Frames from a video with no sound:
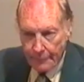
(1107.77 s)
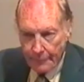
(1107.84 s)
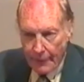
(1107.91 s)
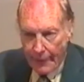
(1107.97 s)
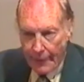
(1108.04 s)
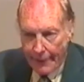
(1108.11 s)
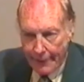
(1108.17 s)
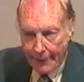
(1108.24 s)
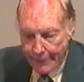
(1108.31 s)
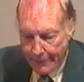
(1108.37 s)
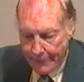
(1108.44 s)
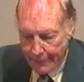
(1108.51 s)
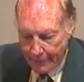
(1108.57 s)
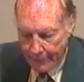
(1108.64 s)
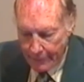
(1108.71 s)

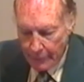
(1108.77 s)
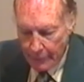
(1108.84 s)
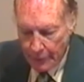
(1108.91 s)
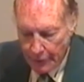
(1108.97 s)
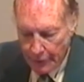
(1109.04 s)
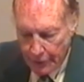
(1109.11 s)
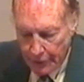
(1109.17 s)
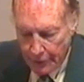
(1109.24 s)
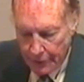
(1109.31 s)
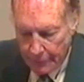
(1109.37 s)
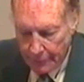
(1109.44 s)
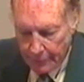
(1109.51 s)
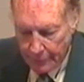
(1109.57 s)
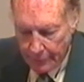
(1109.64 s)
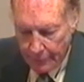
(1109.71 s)
Howe, Hurd.
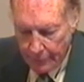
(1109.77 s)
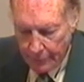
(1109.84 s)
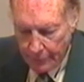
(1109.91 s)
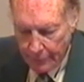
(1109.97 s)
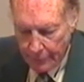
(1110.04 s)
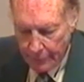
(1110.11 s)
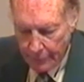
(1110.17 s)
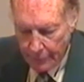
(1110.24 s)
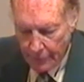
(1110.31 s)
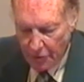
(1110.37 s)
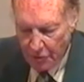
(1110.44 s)
The